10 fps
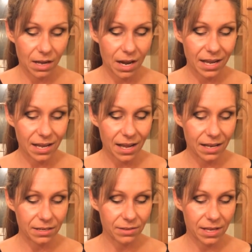And I can
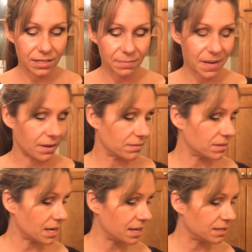kind of do that to my own
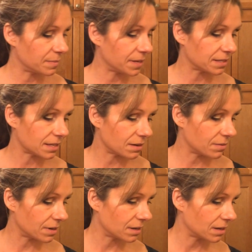taste because I know
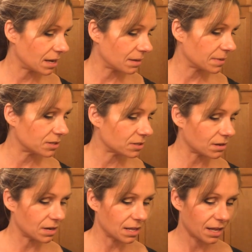how much
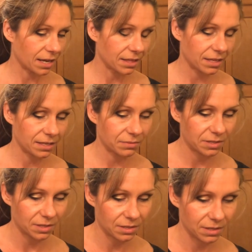salt I like in things,
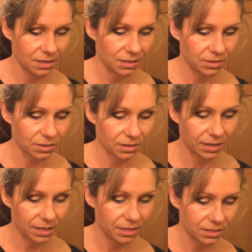which is
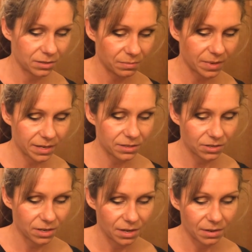generally too much.
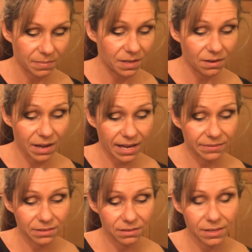But you don't
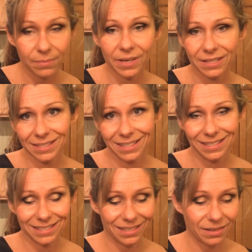have to. You can wait and
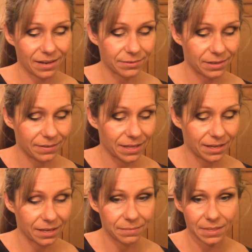season it after
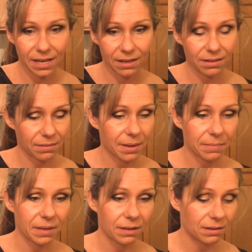everything comes out. That
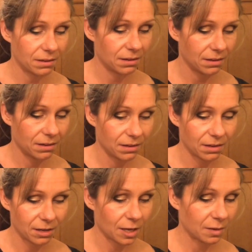might be a
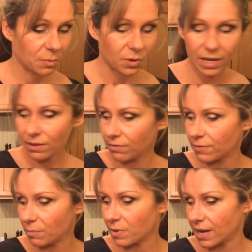more
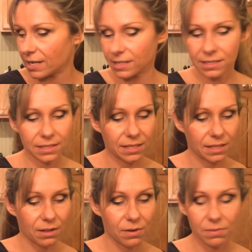helpful practice in
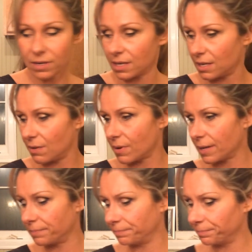the long run anyway.